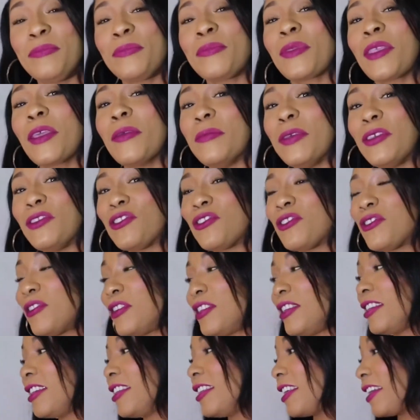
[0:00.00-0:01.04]
be sure to
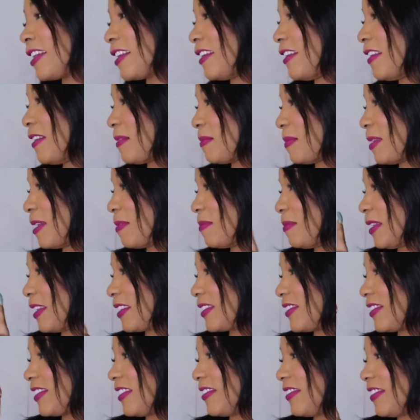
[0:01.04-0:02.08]
click on my
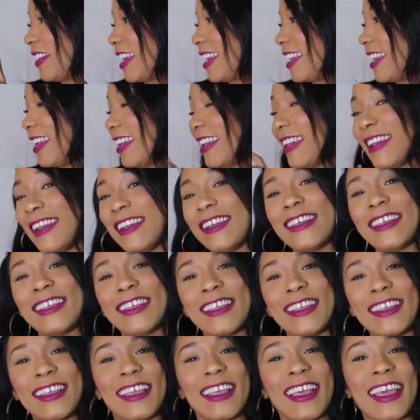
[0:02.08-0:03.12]
picture right here
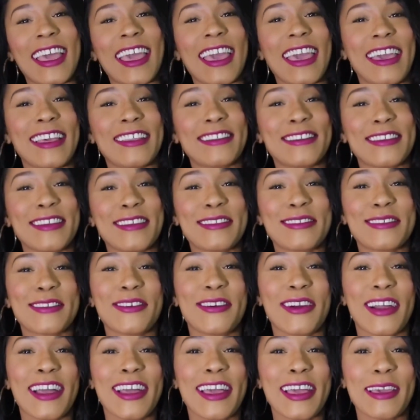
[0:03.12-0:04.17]
and
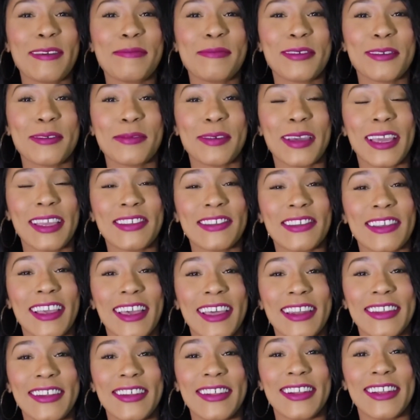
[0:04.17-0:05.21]
subscribe to my
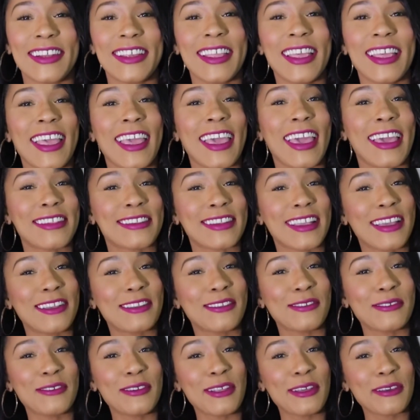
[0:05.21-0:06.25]
channel, as I do
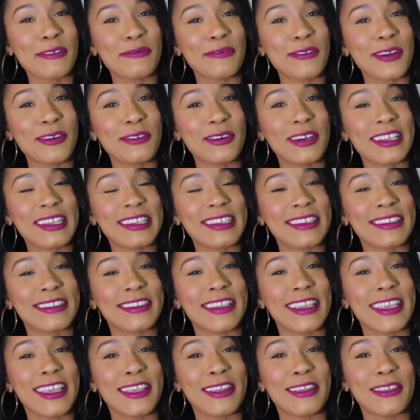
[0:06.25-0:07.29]
look forward to
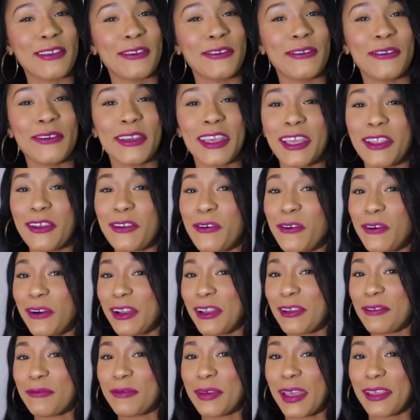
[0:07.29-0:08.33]
seeing you in all of
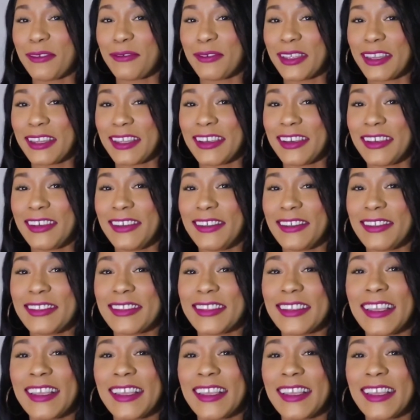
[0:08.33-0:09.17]
my videos.